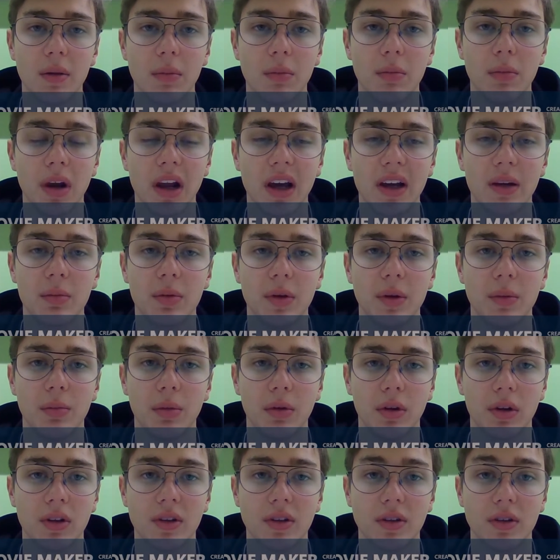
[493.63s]
black
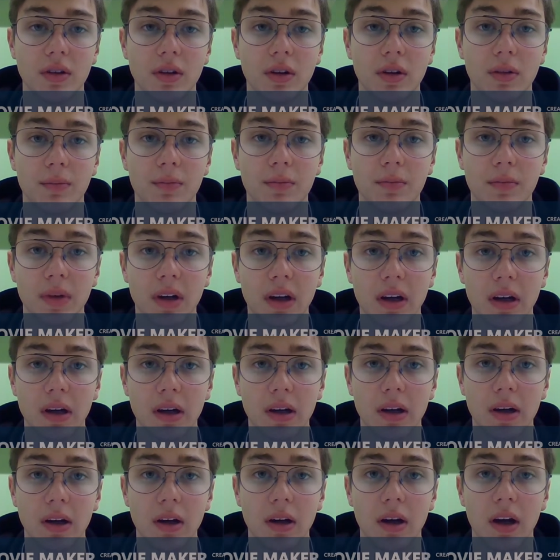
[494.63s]
people to
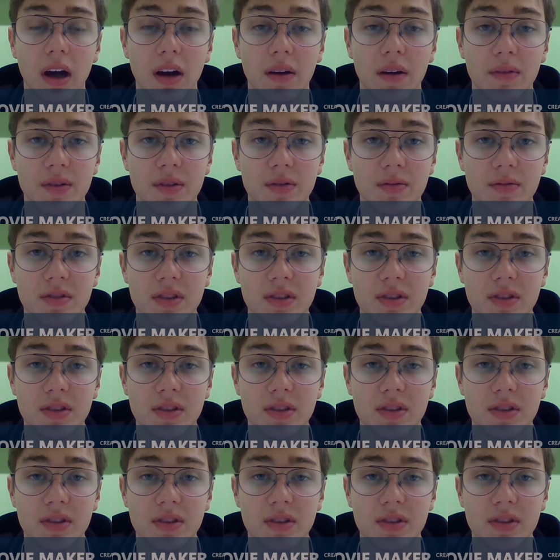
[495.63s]
have